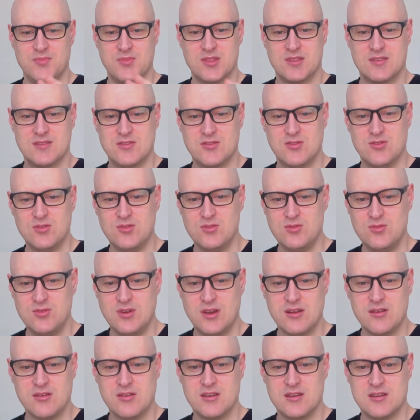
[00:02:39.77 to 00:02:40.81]
two
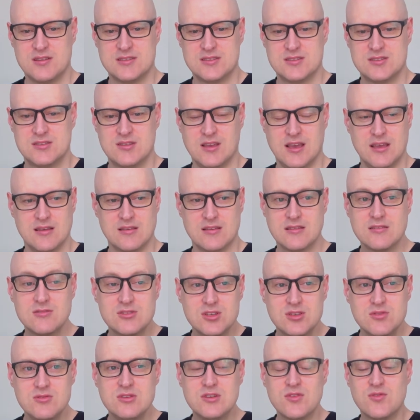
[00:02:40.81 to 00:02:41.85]
areas and
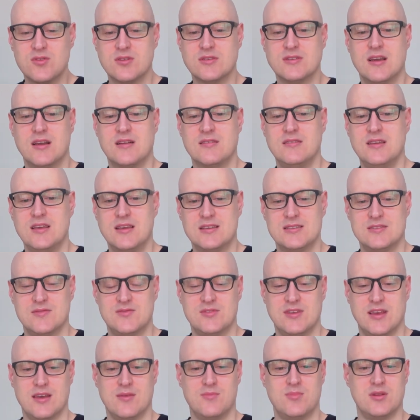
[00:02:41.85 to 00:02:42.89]
two different techniques of
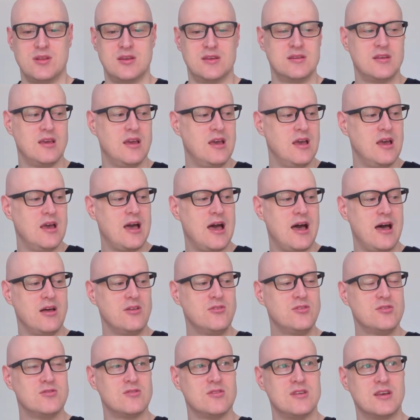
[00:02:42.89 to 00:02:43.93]
dampening. I'll
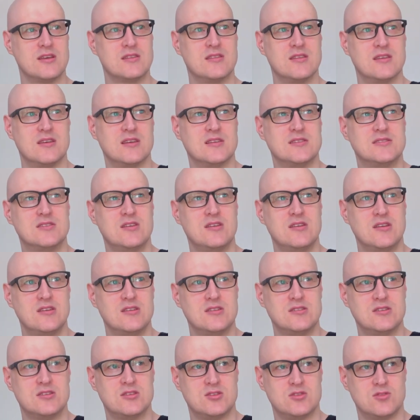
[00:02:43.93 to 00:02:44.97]
do it like this.
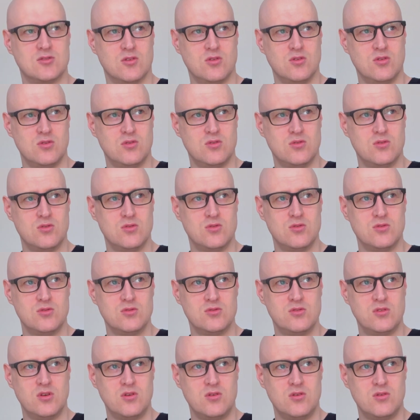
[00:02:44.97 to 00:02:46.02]
So,
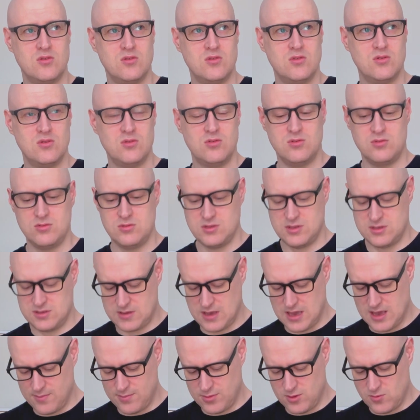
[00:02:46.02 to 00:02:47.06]
do,
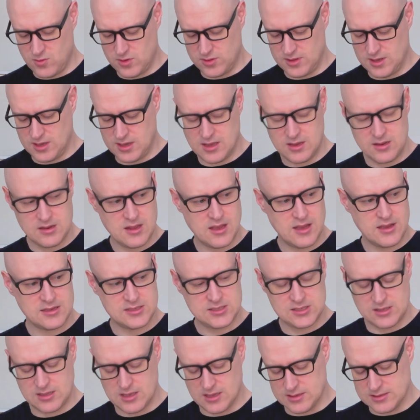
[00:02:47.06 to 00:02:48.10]
dampen with the
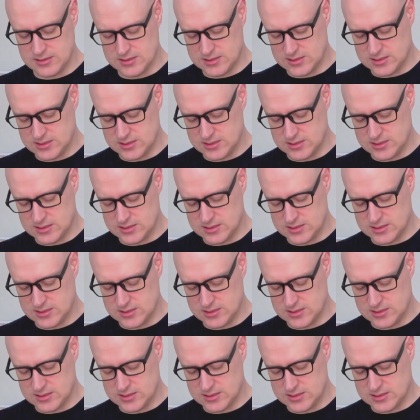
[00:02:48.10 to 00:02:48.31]
index, then